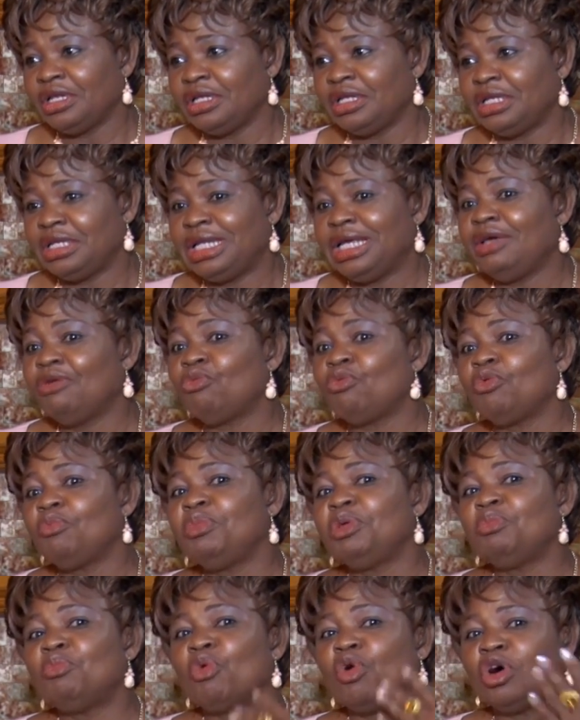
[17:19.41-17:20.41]
will
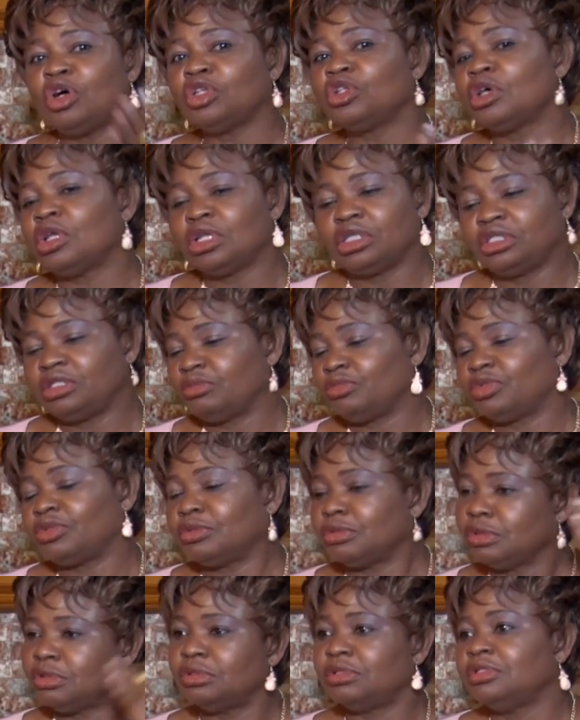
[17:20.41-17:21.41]
be more
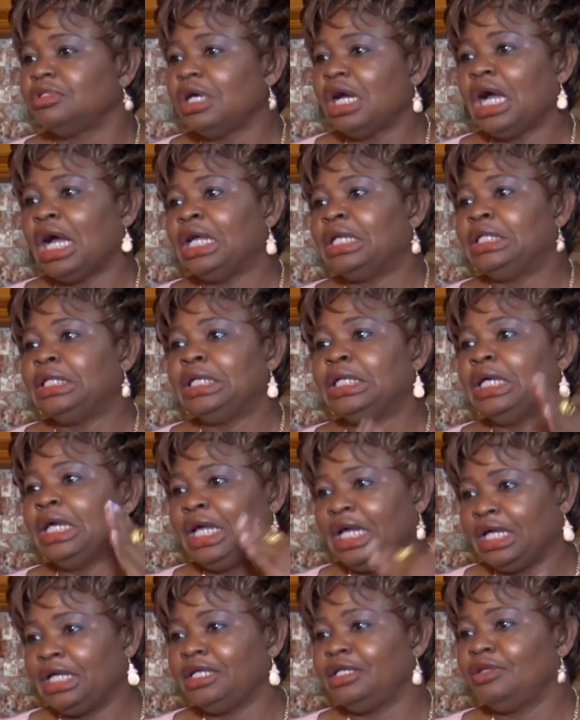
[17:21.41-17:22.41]
knowledgeable at the
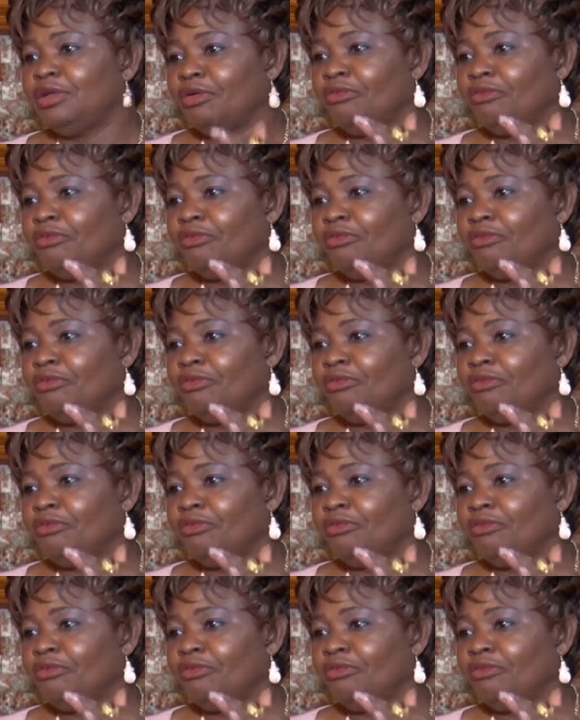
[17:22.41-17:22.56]
end